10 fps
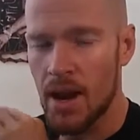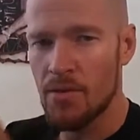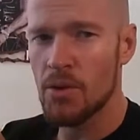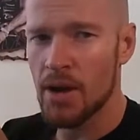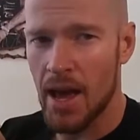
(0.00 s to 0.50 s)

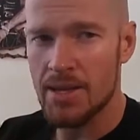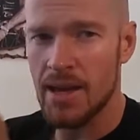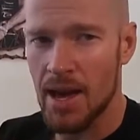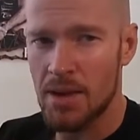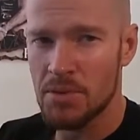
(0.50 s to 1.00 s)
everyone
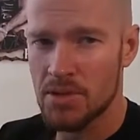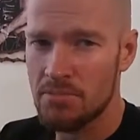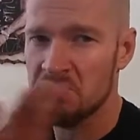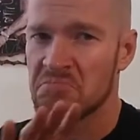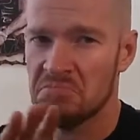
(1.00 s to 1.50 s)
has
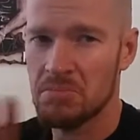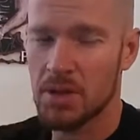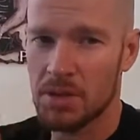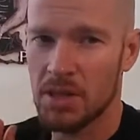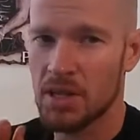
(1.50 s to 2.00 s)
abs.
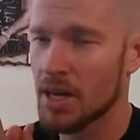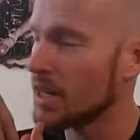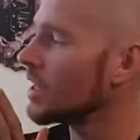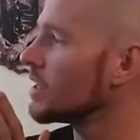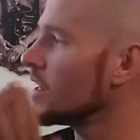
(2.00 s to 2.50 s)
I'm just going to
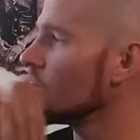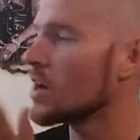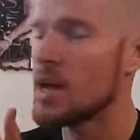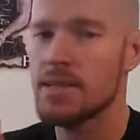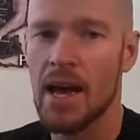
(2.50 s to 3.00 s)
chuck it out there.
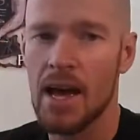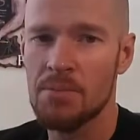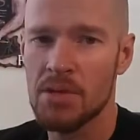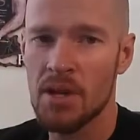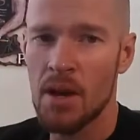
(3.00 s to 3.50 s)
Everyone has
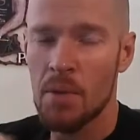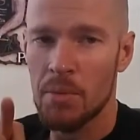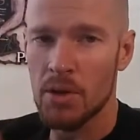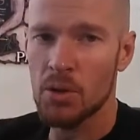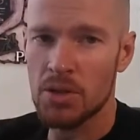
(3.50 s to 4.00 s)
abs,
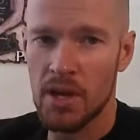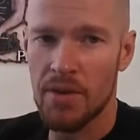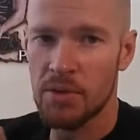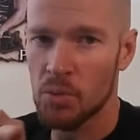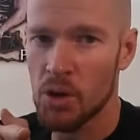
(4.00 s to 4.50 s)
but you also
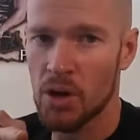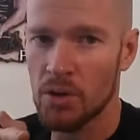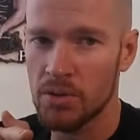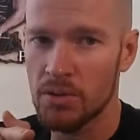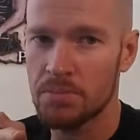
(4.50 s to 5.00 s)
have to
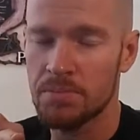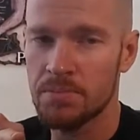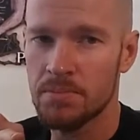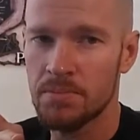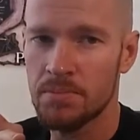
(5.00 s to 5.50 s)
work on them.
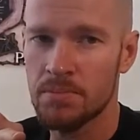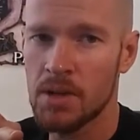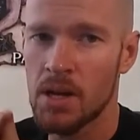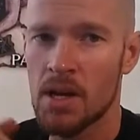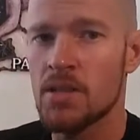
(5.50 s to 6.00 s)

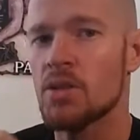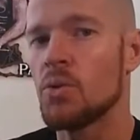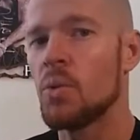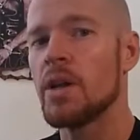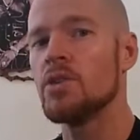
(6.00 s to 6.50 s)

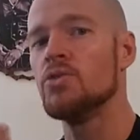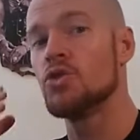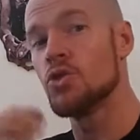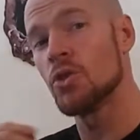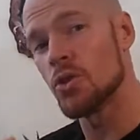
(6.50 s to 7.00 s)
So when you
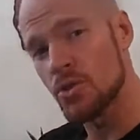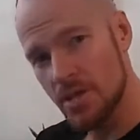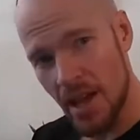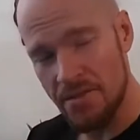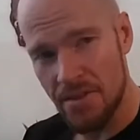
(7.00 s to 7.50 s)
do
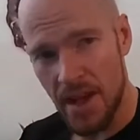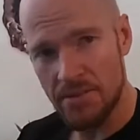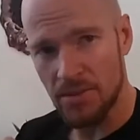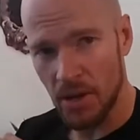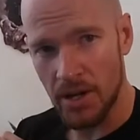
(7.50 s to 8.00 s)
lose that
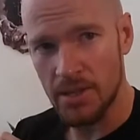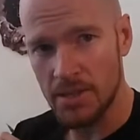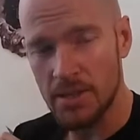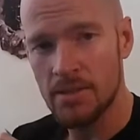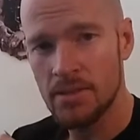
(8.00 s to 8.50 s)
fat
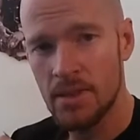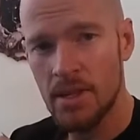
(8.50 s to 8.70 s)
finally,